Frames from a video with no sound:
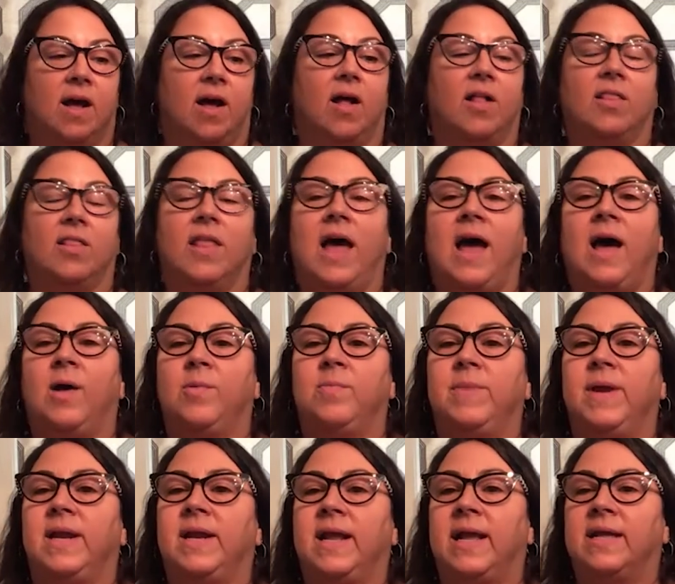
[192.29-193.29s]
allowed
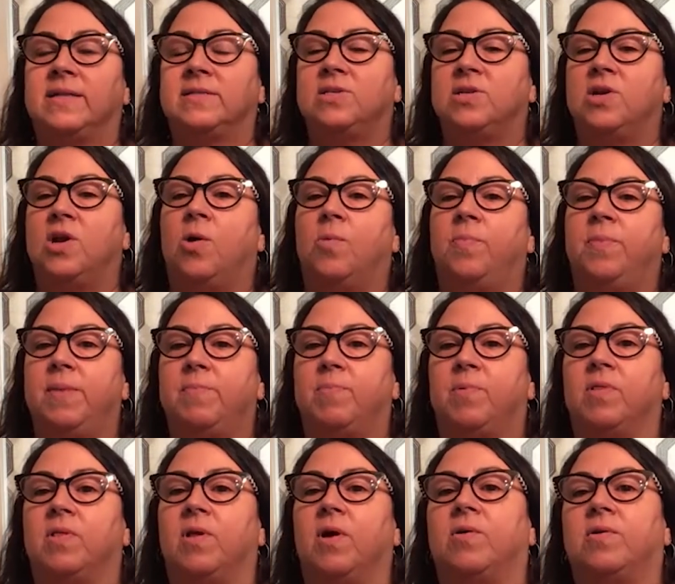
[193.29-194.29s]
me to get to know
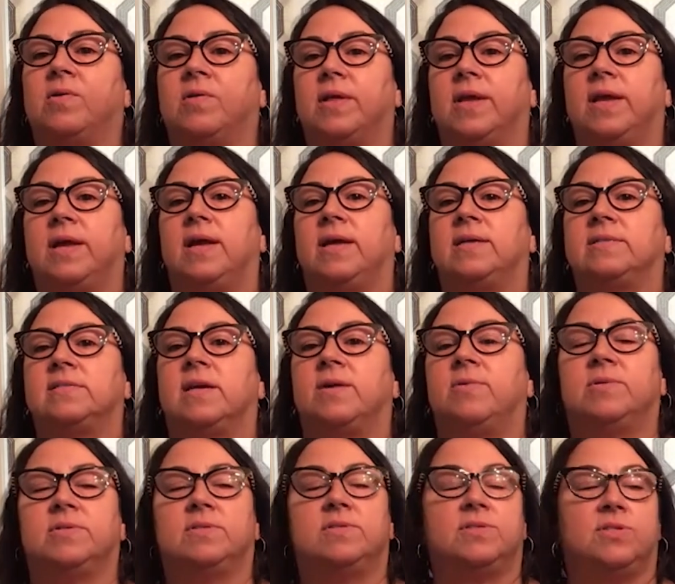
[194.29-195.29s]
people locally as I
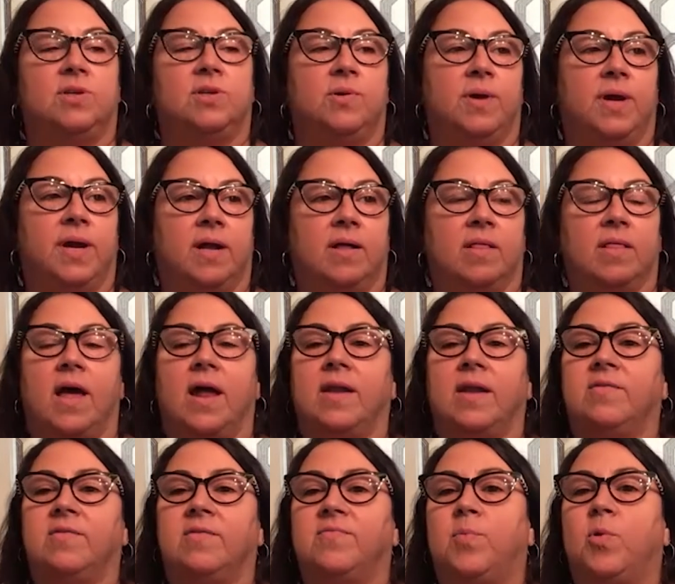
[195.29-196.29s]
was doing a lot
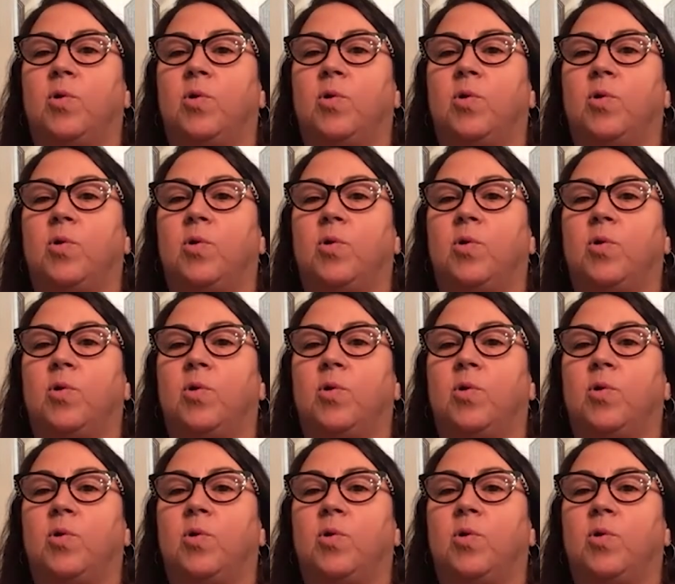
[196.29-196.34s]
of